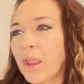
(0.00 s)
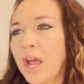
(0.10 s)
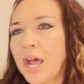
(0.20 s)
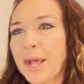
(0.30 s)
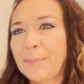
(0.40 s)

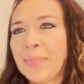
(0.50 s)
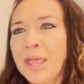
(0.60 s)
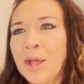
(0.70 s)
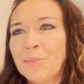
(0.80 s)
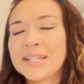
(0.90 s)
Um,
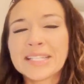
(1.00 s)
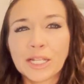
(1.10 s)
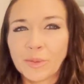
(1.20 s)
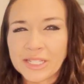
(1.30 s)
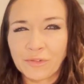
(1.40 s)
but it's a
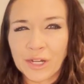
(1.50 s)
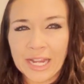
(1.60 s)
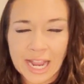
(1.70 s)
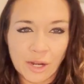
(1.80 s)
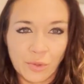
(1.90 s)
little bit
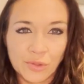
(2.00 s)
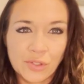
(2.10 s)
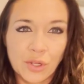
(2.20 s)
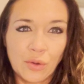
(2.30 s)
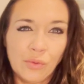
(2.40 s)
different in animals.
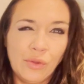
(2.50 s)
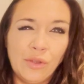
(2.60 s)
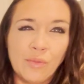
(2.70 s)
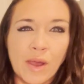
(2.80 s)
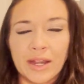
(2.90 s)
So
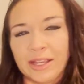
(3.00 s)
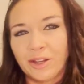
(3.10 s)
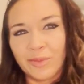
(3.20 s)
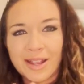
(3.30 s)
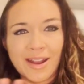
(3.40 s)
you might
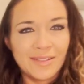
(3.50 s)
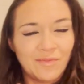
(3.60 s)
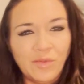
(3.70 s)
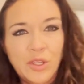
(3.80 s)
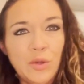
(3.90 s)
hear me kind
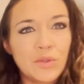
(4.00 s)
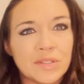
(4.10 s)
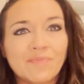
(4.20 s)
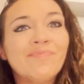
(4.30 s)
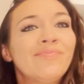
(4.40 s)
of
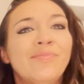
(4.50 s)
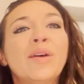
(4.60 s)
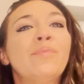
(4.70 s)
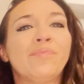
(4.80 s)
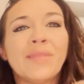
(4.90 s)
use
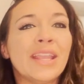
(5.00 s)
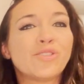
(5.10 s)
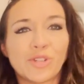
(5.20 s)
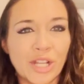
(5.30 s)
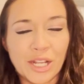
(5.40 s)
them
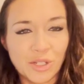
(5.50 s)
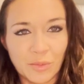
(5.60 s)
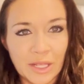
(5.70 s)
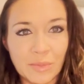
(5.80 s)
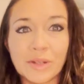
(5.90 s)

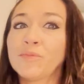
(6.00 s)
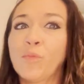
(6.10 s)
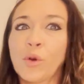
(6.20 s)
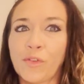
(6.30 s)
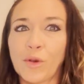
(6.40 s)
interchangeably, but
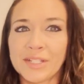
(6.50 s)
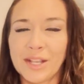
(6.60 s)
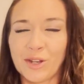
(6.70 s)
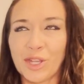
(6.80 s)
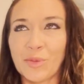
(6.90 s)
we're
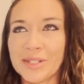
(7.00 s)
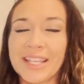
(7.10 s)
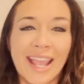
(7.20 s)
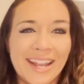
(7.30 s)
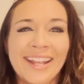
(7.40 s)
focusing on humans
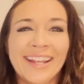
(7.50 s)
again.